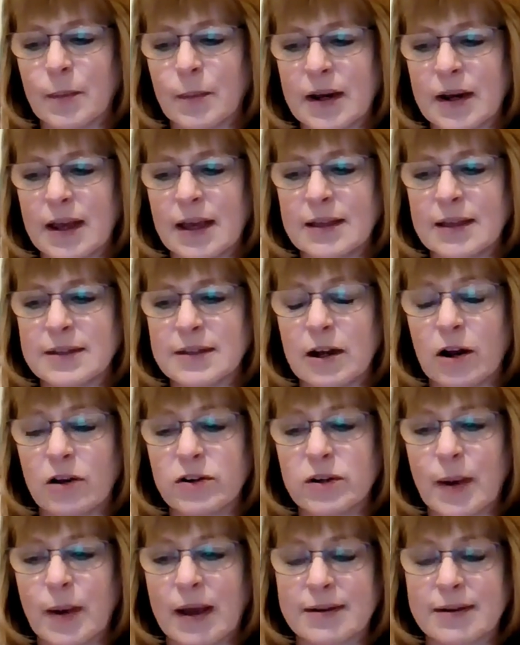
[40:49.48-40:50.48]
But it's a
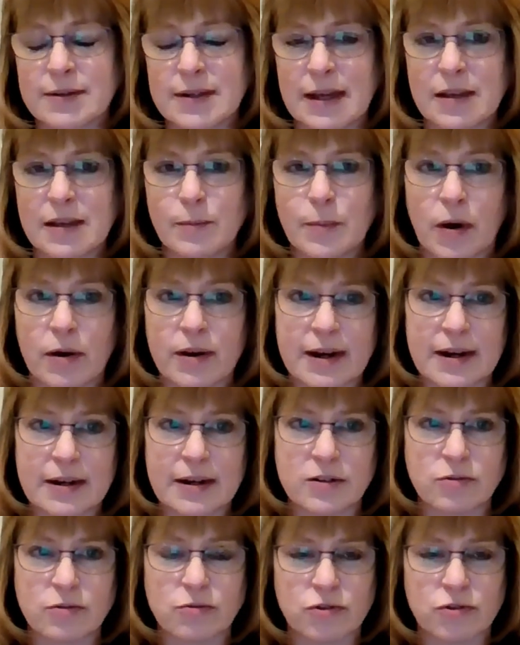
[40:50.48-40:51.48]
lot about taking part in
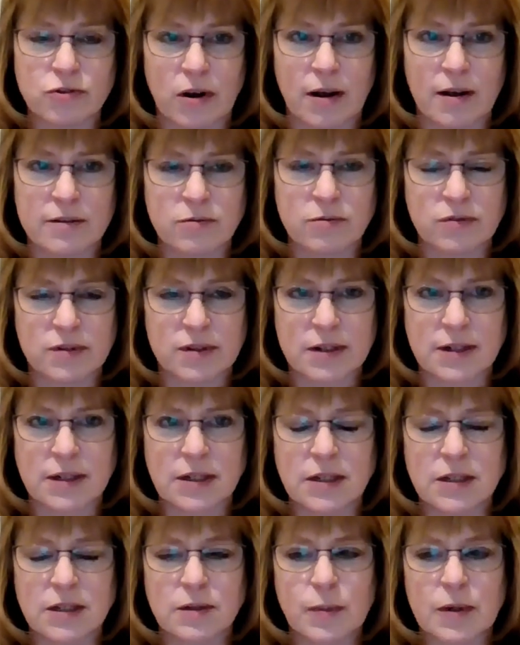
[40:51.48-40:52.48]
clinical trials or
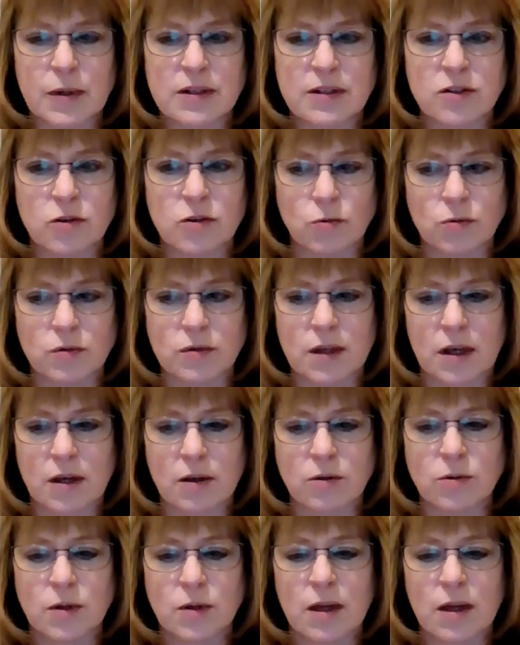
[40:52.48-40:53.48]
studies, but it's
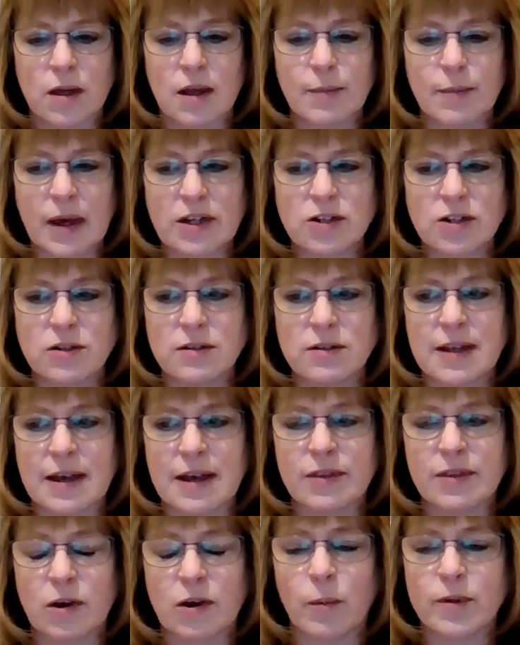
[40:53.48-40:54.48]
also patients
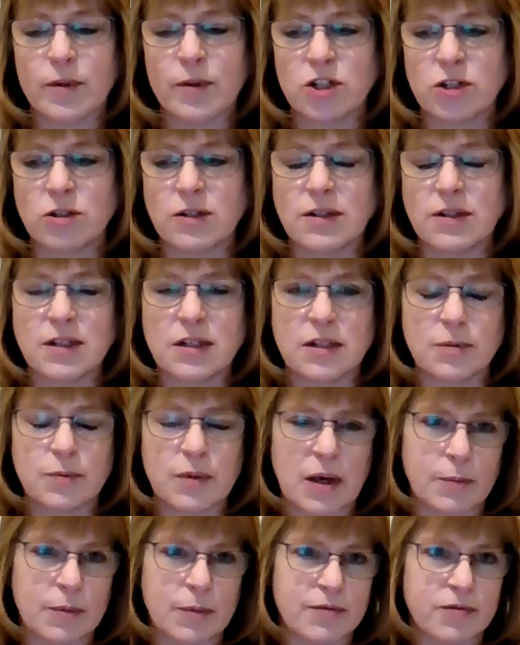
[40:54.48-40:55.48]
have the opportunity
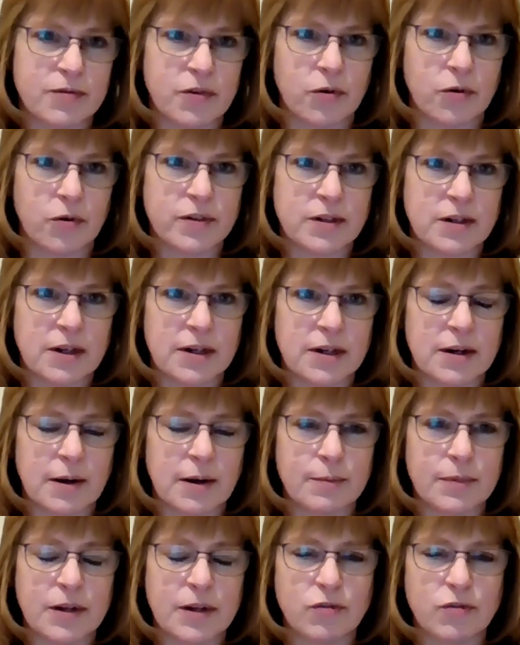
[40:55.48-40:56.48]
to become involved
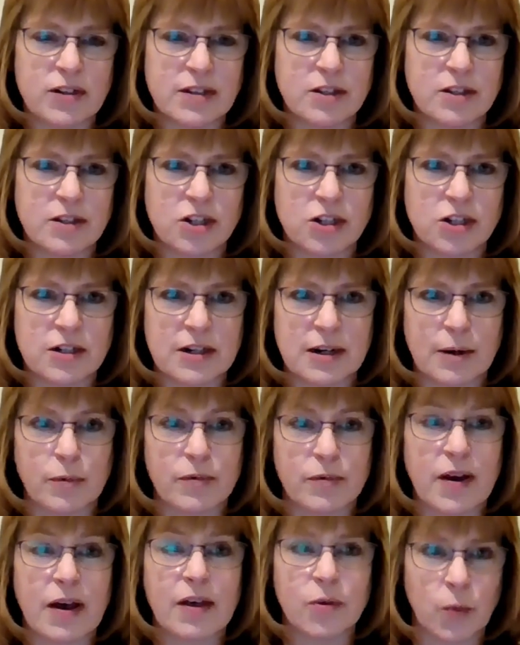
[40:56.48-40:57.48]
in research in a
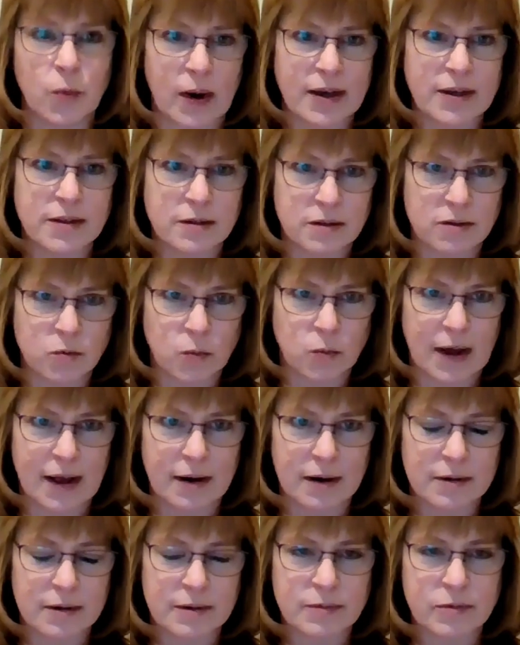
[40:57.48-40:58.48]
number of other ways as
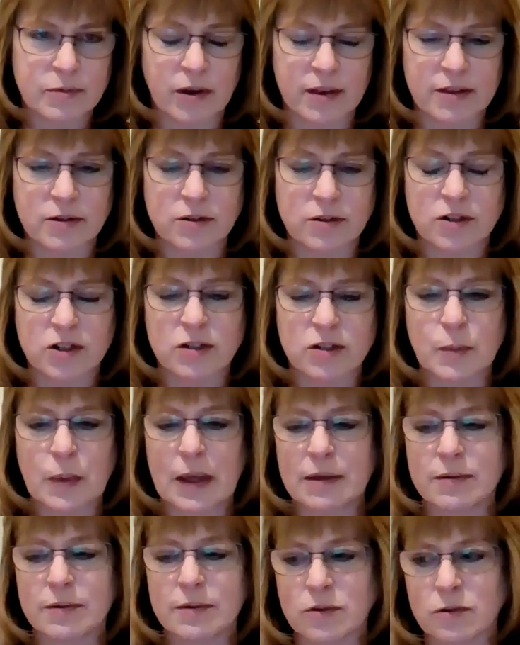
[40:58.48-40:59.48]
well, rather than just
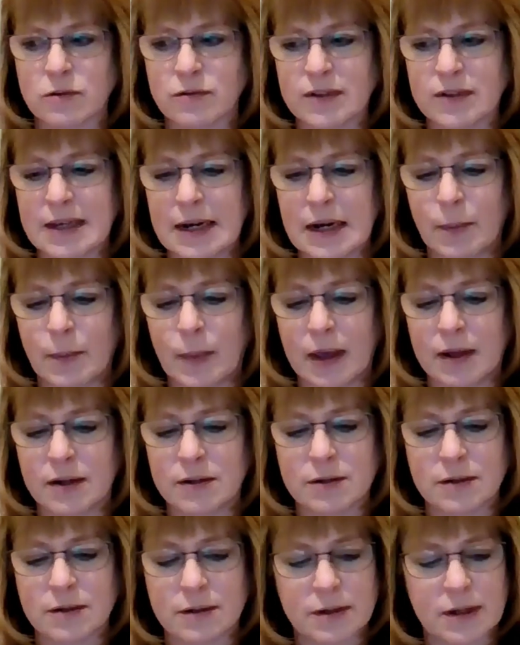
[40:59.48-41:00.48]
being sort of guinea pig
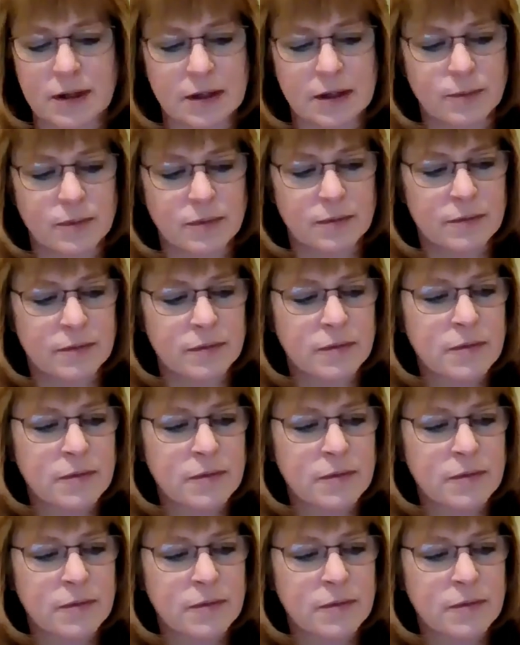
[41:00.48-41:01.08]
on